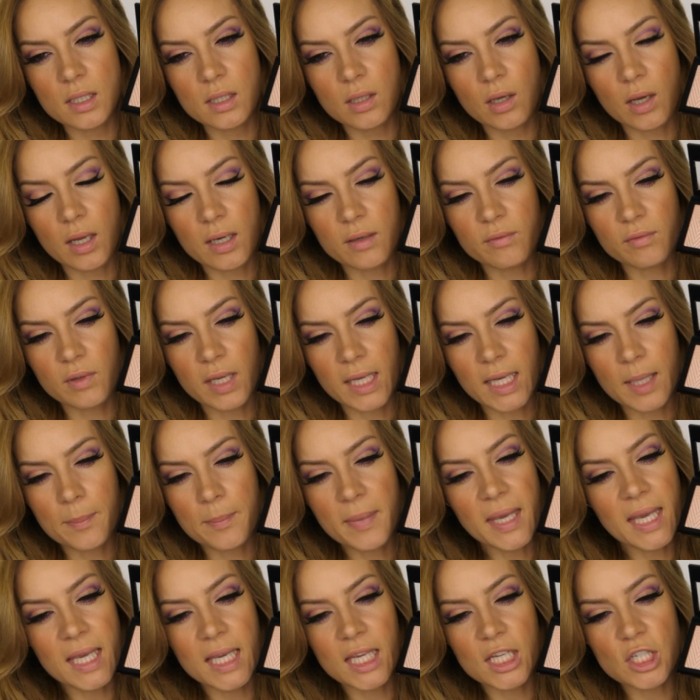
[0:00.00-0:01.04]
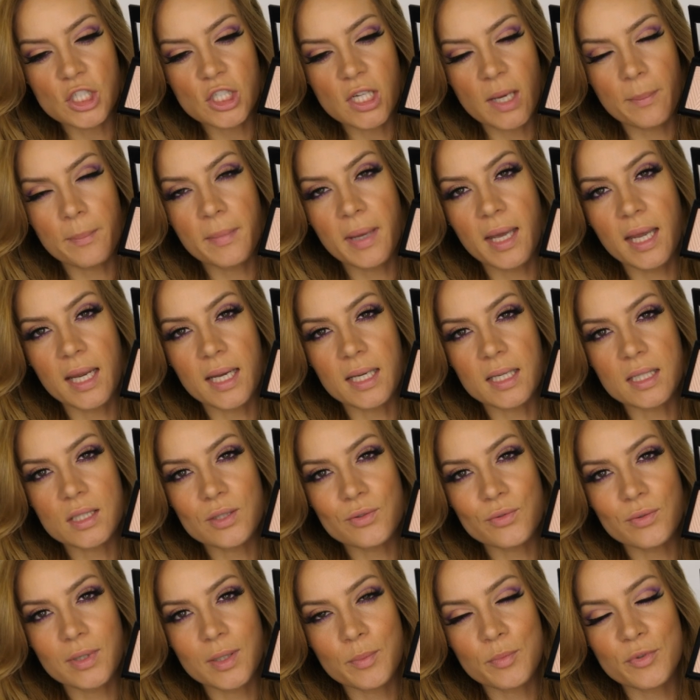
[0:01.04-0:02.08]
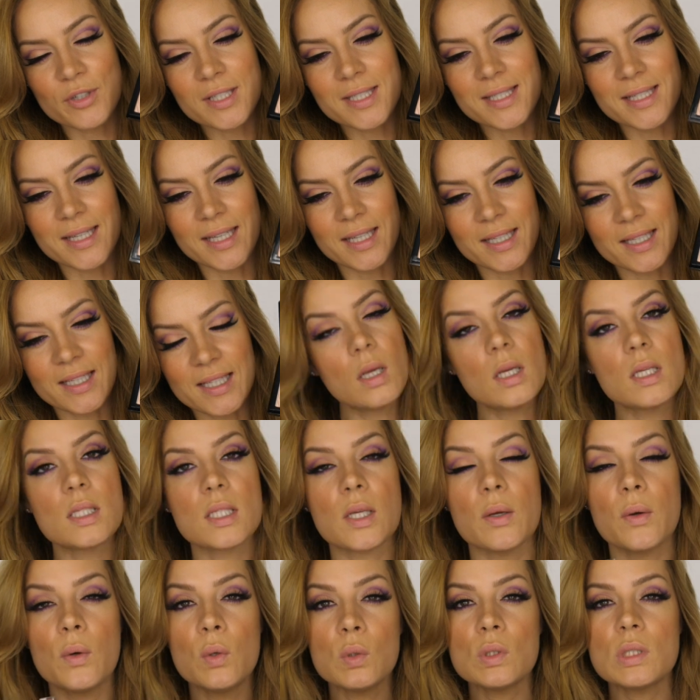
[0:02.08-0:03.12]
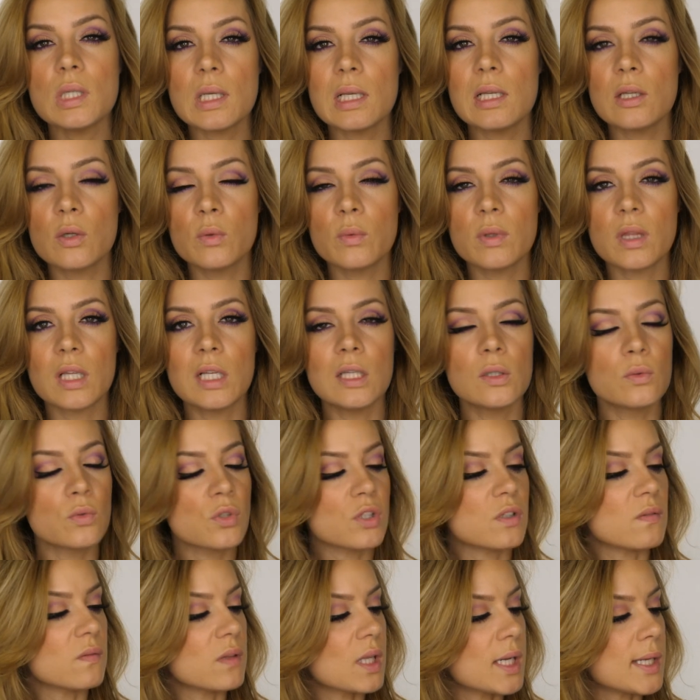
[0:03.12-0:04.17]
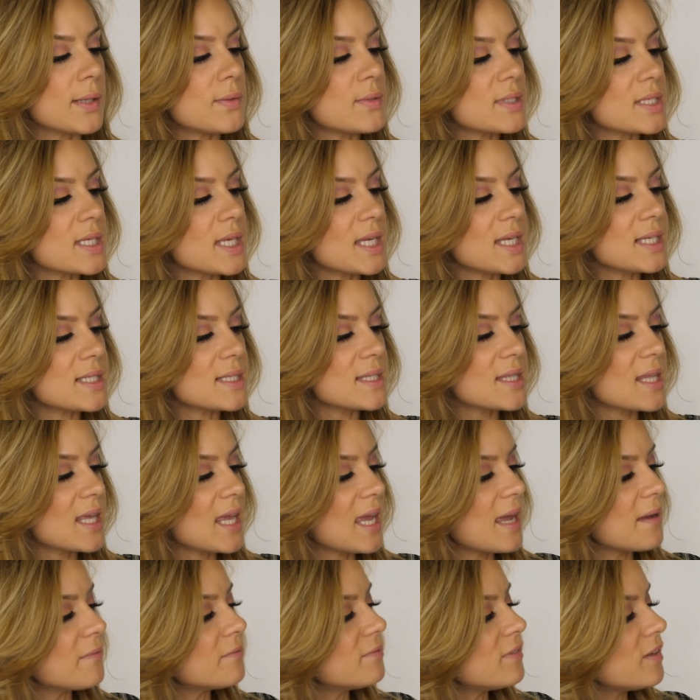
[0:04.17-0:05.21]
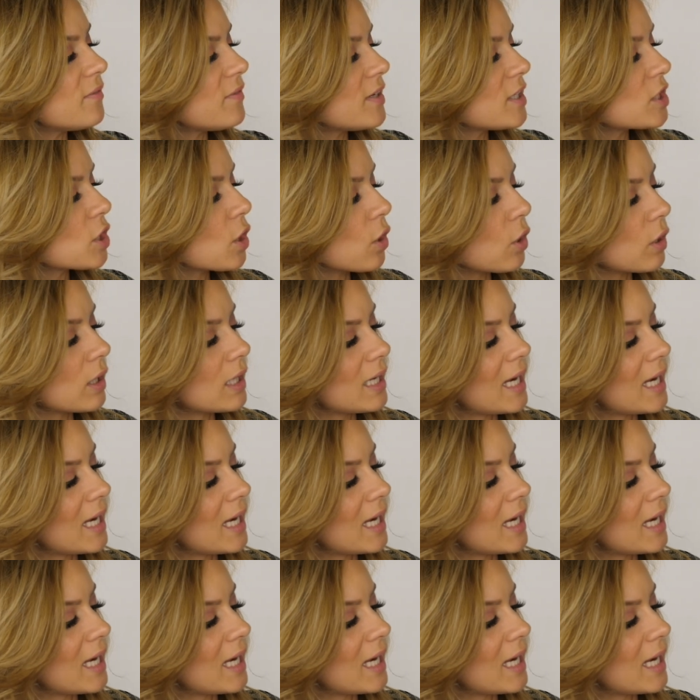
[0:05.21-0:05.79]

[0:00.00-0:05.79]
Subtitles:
kind of like a pinky champagne, it's really pretty. So also along with the launch of those is their Vivid Hot